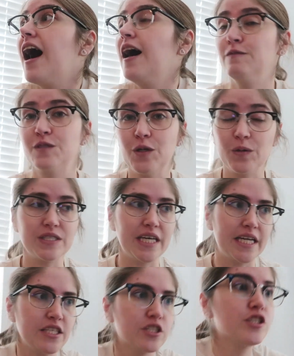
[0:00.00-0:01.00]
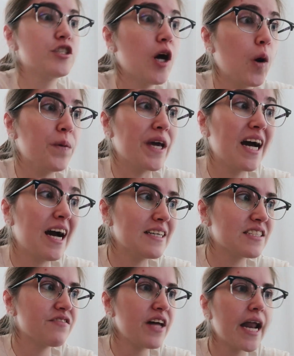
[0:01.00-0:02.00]
I'm so excited. So
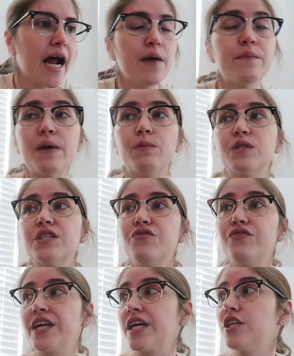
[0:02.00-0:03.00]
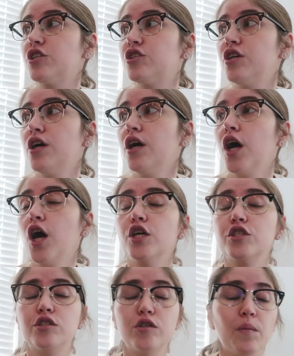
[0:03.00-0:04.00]
because of that, I'm able to finish
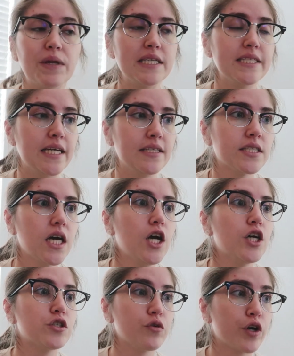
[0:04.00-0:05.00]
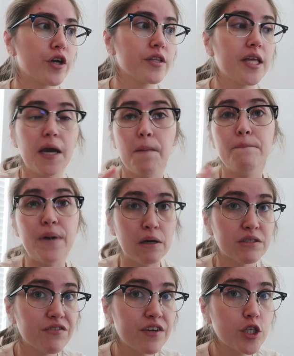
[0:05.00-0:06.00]
so many scents. So currently
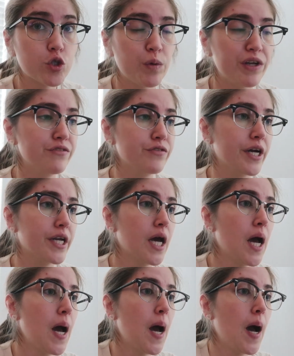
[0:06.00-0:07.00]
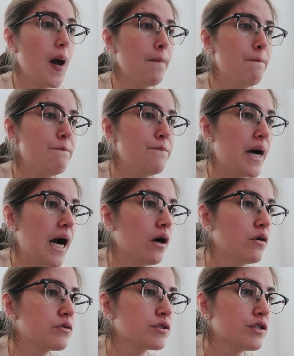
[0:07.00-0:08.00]
about to finish Winifred,
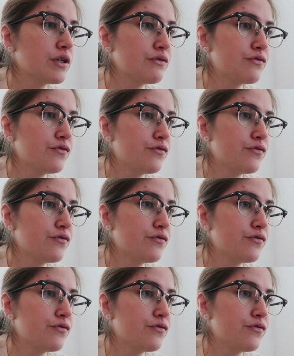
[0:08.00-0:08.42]
about to